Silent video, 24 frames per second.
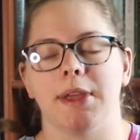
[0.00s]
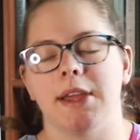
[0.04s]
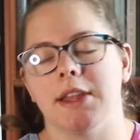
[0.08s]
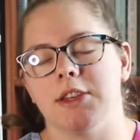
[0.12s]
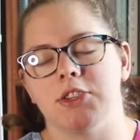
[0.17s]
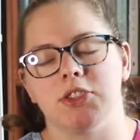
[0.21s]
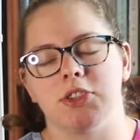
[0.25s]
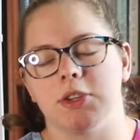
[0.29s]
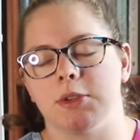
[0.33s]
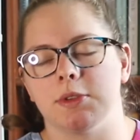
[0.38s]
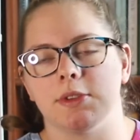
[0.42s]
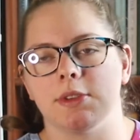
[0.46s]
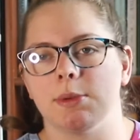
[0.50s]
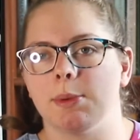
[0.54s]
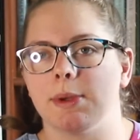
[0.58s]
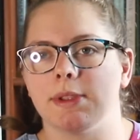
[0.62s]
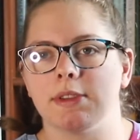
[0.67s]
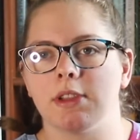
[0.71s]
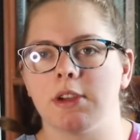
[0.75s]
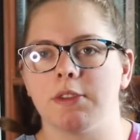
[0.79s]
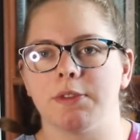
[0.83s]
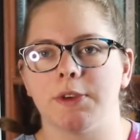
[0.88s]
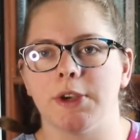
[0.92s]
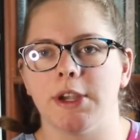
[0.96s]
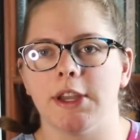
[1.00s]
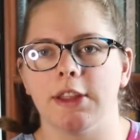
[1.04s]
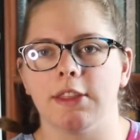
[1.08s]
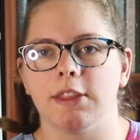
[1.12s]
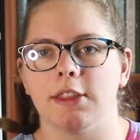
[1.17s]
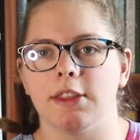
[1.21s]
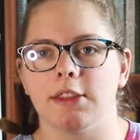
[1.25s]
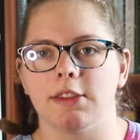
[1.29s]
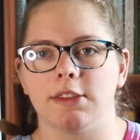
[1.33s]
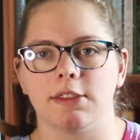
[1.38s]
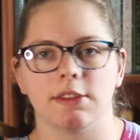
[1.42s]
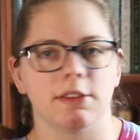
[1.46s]
just don't see myself reading
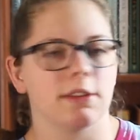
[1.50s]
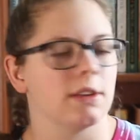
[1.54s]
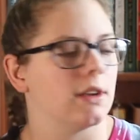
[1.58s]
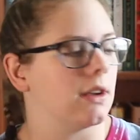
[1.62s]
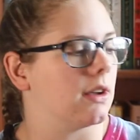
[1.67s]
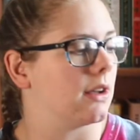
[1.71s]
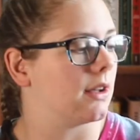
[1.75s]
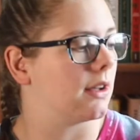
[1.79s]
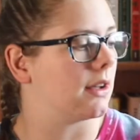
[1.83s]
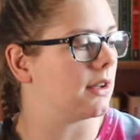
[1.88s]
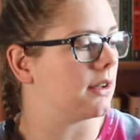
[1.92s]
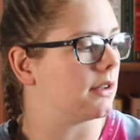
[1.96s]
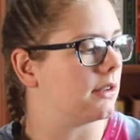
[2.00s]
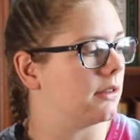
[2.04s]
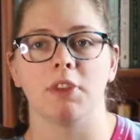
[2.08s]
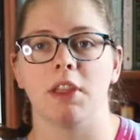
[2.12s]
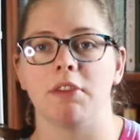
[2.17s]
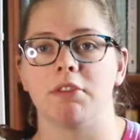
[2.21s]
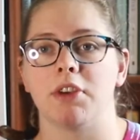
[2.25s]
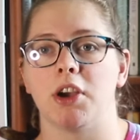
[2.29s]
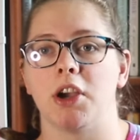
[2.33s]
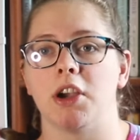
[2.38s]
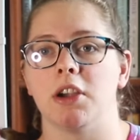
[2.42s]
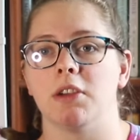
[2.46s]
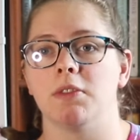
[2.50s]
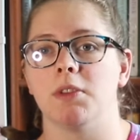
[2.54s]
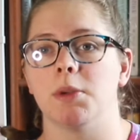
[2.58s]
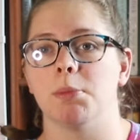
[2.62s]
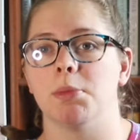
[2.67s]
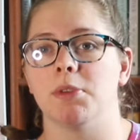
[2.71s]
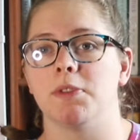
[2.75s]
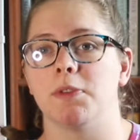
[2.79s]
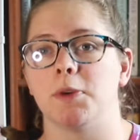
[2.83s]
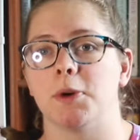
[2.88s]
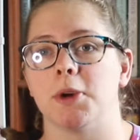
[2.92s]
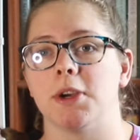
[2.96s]
this. Never heard of it
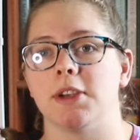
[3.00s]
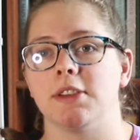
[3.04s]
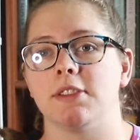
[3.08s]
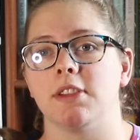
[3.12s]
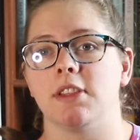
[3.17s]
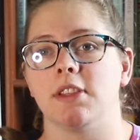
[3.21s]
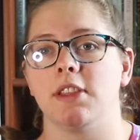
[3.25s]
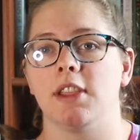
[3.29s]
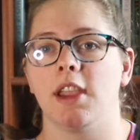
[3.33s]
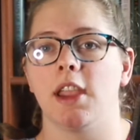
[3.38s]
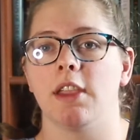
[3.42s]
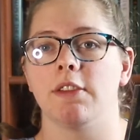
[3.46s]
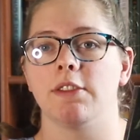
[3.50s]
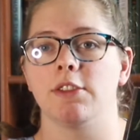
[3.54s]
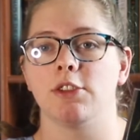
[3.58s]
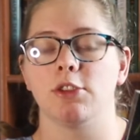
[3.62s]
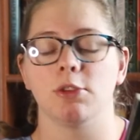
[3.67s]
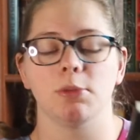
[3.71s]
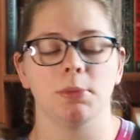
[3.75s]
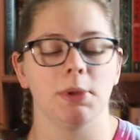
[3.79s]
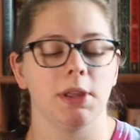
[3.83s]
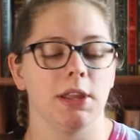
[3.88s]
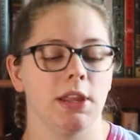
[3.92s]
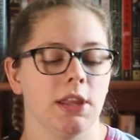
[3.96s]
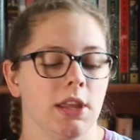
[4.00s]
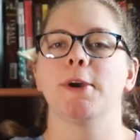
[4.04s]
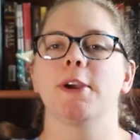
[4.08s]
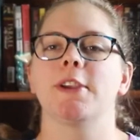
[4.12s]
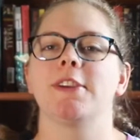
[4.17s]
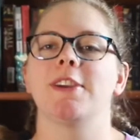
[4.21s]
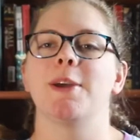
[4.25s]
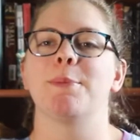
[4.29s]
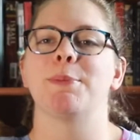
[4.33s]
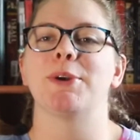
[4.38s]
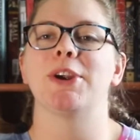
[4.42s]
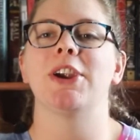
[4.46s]
before until he gave it to me. Book
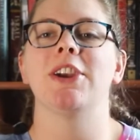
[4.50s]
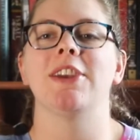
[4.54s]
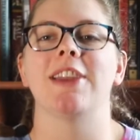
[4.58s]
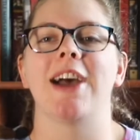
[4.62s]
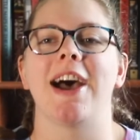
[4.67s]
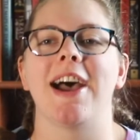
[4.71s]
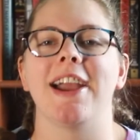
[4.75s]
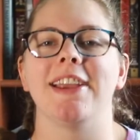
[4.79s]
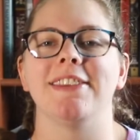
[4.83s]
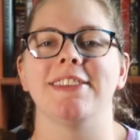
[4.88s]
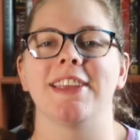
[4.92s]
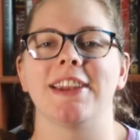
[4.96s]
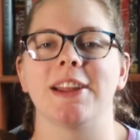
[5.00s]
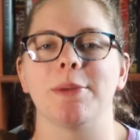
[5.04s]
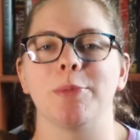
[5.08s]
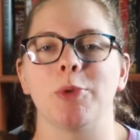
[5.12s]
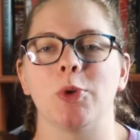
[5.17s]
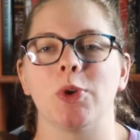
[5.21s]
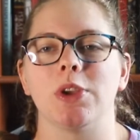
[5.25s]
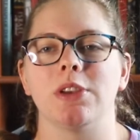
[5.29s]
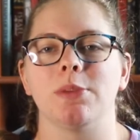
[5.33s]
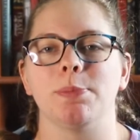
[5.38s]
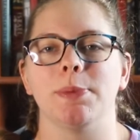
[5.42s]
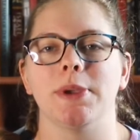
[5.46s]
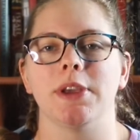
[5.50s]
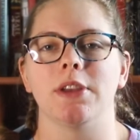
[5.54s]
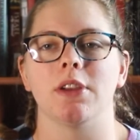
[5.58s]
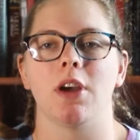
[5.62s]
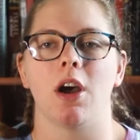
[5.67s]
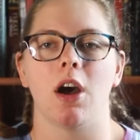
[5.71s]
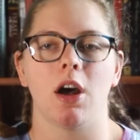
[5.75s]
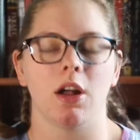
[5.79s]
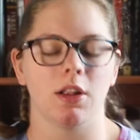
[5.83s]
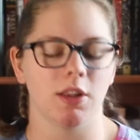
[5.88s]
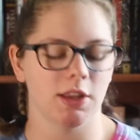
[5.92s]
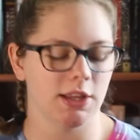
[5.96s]
number 9 that I'm going to be
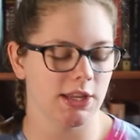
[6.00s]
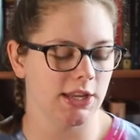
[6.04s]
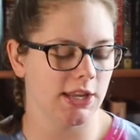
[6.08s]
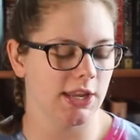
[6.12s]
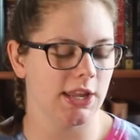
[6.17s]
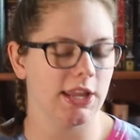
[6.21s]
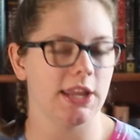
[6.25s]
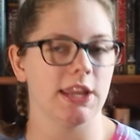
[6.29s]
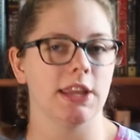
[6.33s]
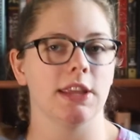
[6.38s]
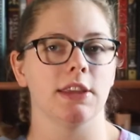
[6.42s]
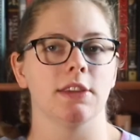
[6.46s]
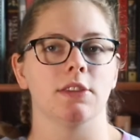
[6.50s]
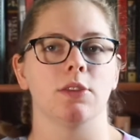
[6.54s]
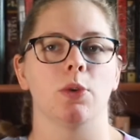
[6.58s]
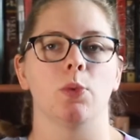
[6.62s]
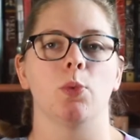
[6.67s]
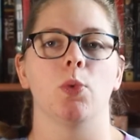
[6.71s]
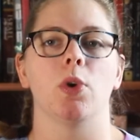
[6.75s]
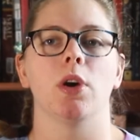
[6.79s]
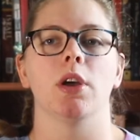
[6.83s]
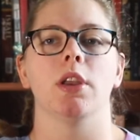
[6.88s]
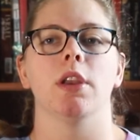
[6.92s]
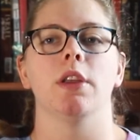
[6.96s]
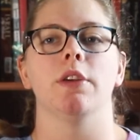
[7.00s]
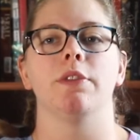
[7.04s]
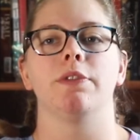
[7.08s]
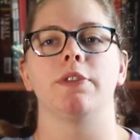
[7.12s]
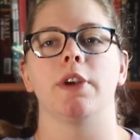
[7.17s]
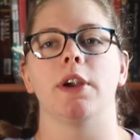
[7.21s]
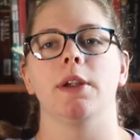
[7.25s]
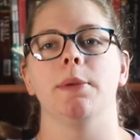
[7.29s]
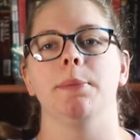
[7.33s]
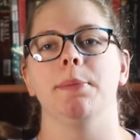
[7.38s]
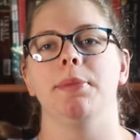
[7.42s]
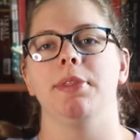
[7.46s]
unhauling is one
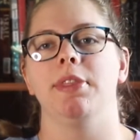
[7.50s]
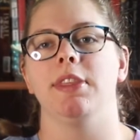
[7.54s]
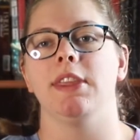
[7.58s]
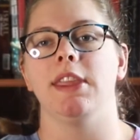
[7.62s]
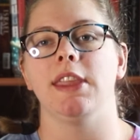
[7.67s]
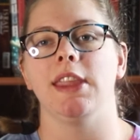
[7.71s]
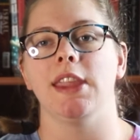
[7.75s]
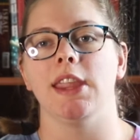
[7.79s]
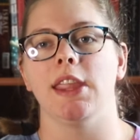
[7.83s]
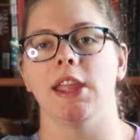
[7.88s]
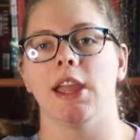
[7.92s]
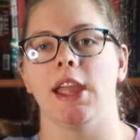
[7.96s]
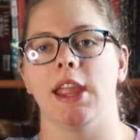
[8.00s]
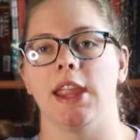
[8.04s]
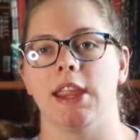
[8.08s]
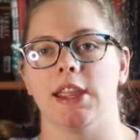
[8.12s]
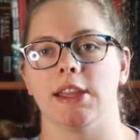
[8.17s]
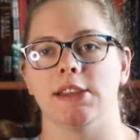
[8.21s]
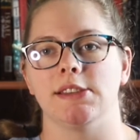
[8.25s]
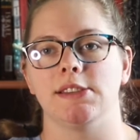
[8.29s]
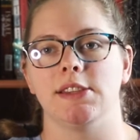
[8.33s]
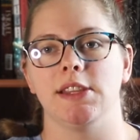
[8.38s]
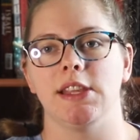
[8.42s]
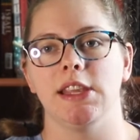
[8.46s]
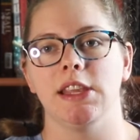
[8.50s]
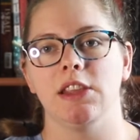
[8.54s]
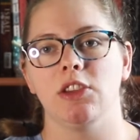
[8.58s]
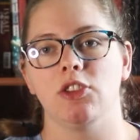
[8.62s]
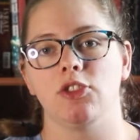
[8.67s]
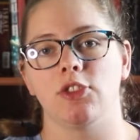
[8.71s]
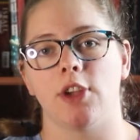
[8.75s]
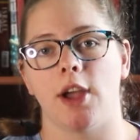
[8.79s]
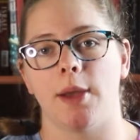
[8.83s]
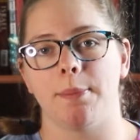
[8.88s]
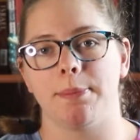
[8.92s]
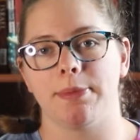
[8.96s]
from the antique
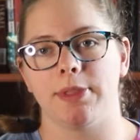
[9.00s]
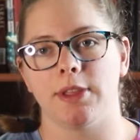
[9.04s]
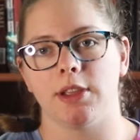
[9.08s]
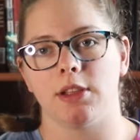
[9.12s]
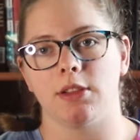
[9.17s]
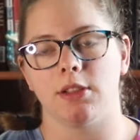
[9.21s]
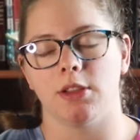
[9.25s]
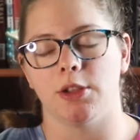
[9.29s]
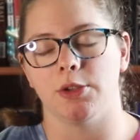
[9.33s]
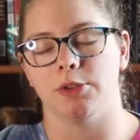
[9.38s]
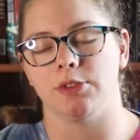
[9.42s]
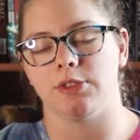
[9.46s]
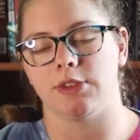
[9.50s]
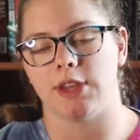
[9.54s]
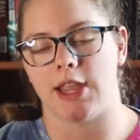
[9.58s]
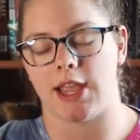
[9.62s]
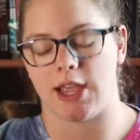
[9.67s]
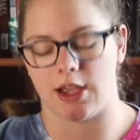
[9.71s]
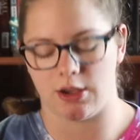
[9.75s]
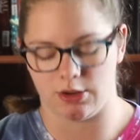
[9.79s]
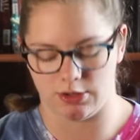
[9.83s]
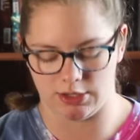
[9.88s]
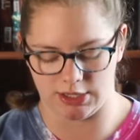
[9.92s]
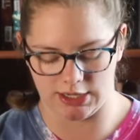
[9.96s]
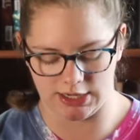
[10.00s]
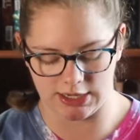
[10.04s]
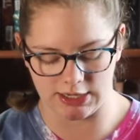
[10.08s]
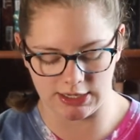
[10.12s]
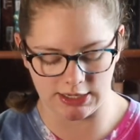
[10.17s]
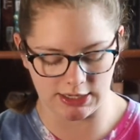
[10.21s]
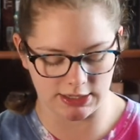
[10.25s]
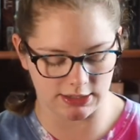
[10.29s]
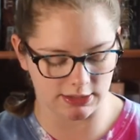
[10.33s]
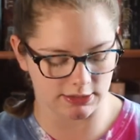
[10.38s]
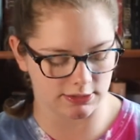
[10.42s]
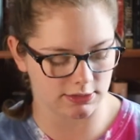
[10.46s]
shop that closed down, and
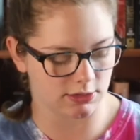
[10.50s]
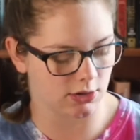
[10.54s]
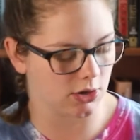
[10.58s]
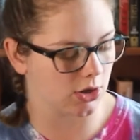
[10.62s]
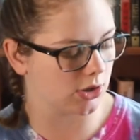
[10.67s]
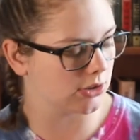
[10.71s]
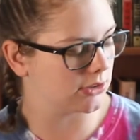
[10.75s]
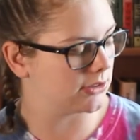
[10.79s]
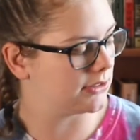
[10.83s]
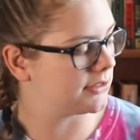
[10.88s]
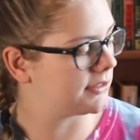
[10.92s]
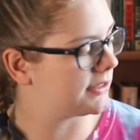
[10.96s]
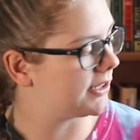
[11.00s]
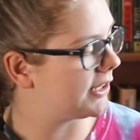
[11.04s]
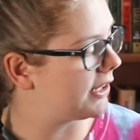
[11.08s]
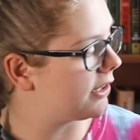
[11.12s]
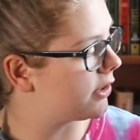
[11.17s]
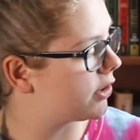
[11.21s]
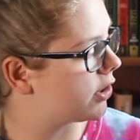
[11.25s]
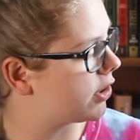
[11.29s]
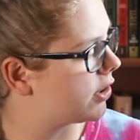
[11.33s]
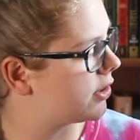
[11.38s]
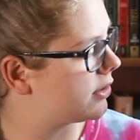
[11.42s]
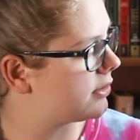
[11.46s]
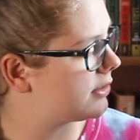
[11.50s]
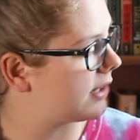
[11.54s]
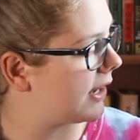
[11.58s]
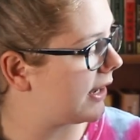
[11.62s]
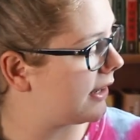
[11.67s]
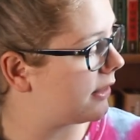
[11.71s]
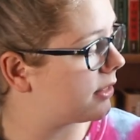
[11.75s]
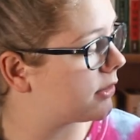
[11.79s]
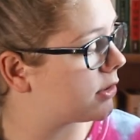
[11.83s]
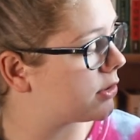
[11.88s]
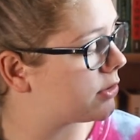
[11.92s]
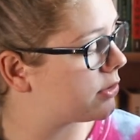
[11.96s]
it is called Tinker,
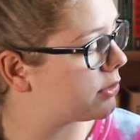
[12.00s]
Tailor,